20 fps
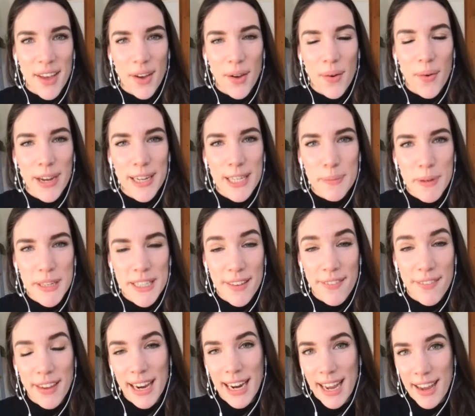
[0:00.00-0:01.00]
quite
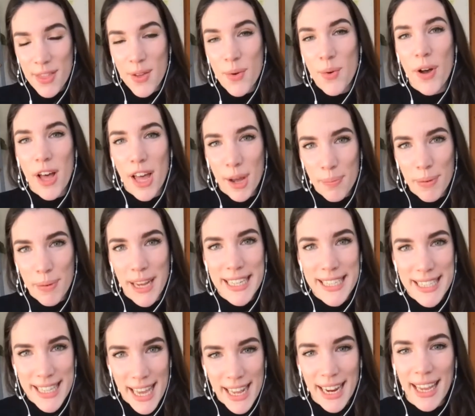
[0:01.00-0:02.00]
specifically in the workplace,
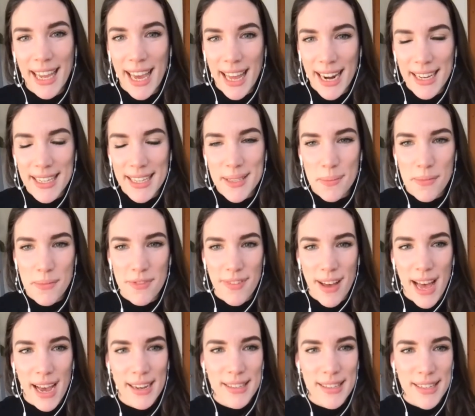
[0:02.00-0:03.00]
then, and getting some
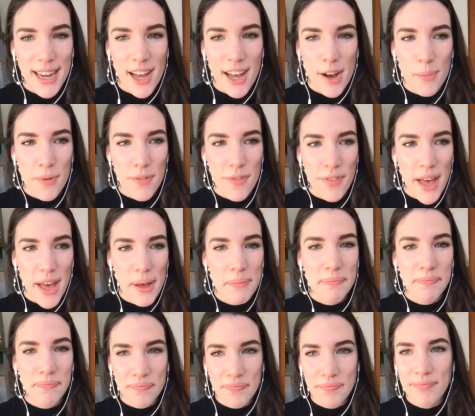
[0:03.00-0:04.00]
facts to help with that.
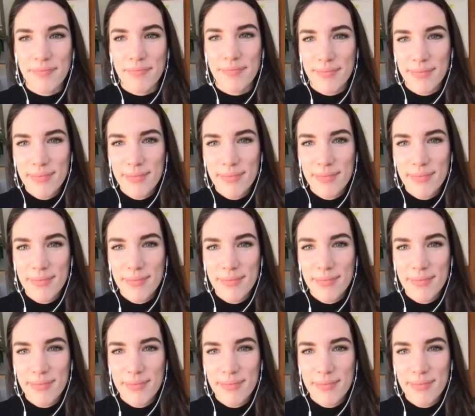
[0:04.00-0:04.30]
Yeah.